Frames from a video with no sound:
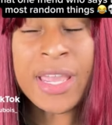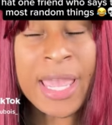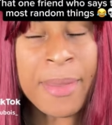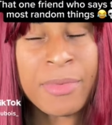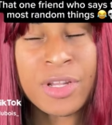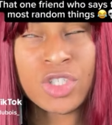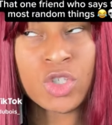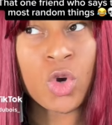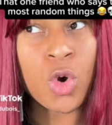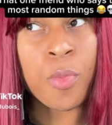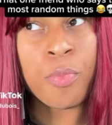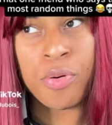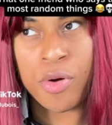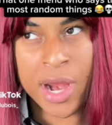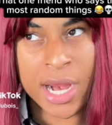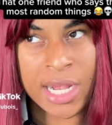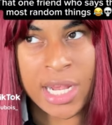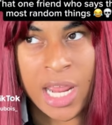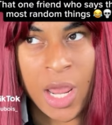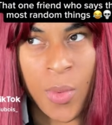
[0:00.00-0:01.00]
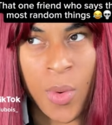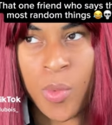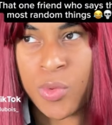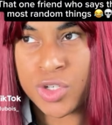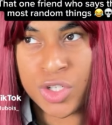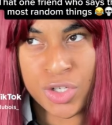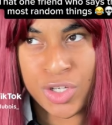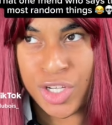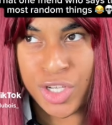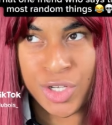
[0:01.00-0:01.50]
if I came to school pregnant? What
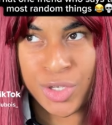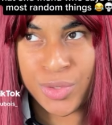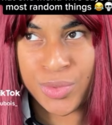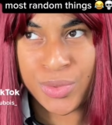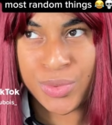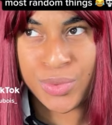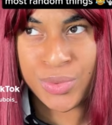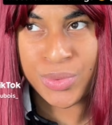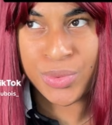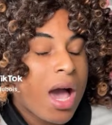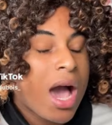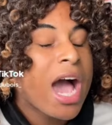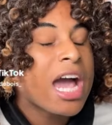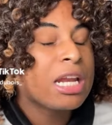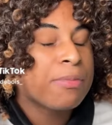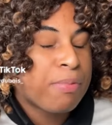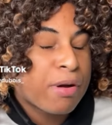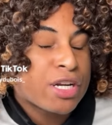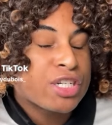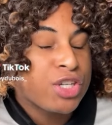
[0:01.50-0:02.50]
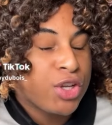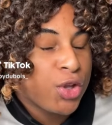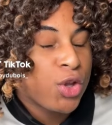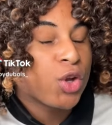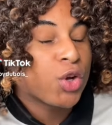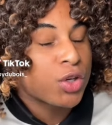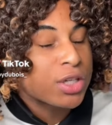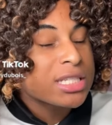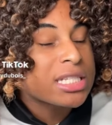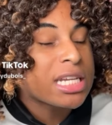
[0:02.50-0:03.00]
would you do? I'd punch you
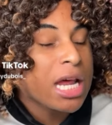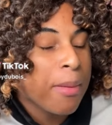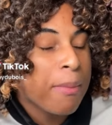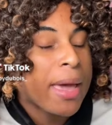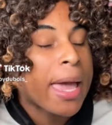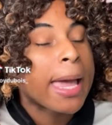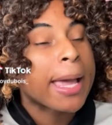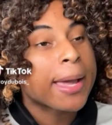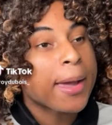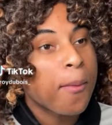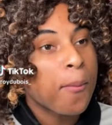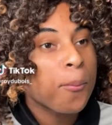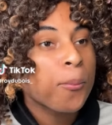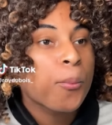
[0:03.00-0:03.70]
in your stomach.